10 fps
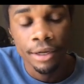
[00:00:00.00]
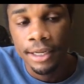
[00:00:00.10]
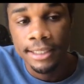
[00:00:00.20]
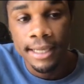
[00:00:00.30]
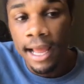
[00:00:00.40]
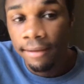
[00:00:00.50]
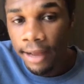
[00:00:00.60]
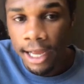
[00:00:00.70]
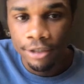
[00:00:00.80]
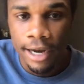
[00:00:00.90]
it needs to have
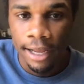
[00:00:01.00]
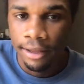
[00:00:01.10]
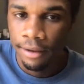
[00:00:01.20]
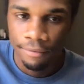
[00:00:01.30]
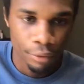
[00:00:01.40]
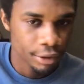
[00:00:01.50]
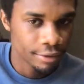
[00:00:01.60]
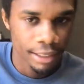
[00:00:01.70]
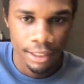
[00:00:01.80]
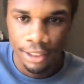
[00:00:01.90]
eye tracking, voice
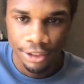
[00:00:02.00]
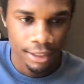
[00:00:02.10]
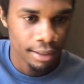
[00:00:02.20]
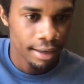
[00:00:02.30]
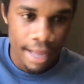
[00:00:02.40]
recognition,